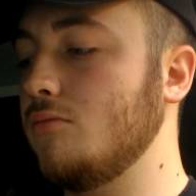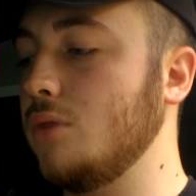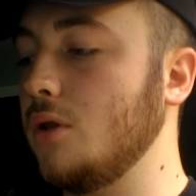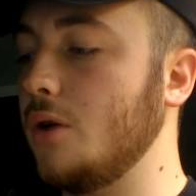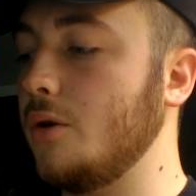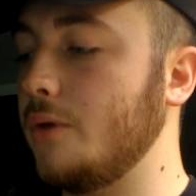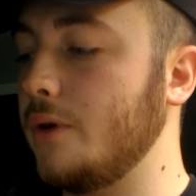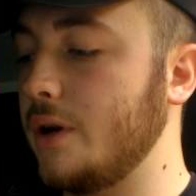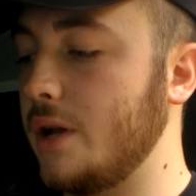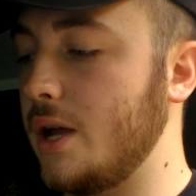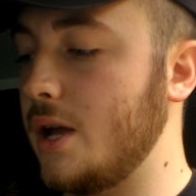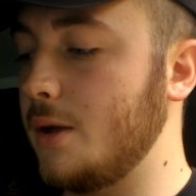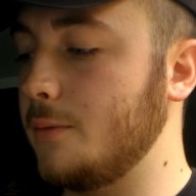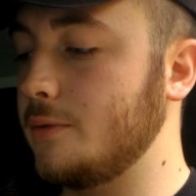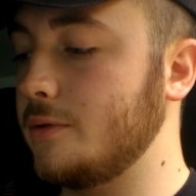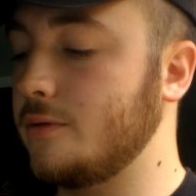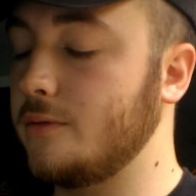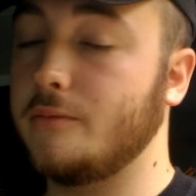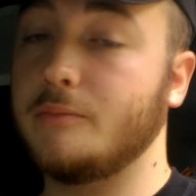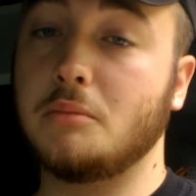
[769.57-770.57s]
blowing
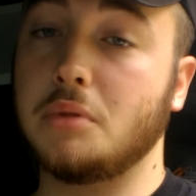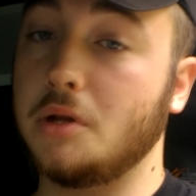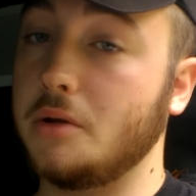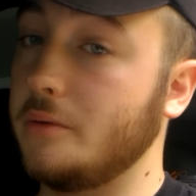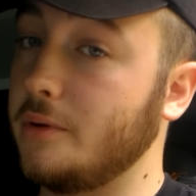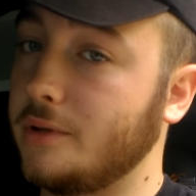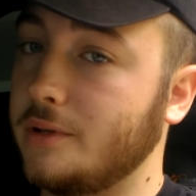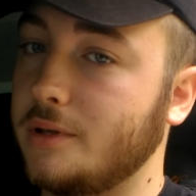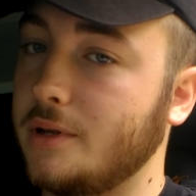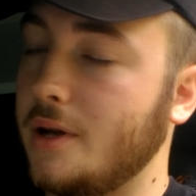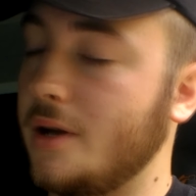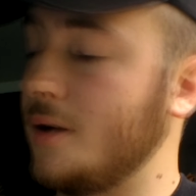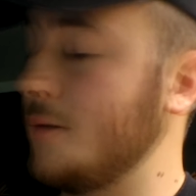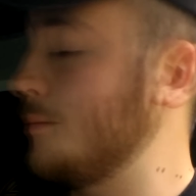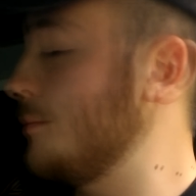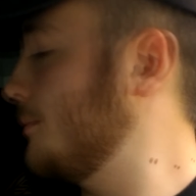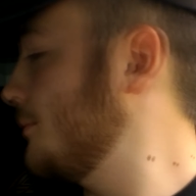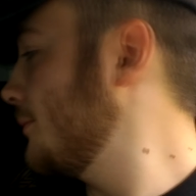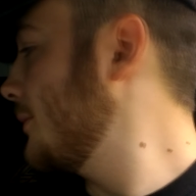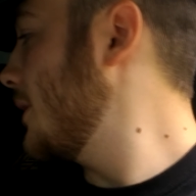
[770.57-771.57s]
amps, blew a sub,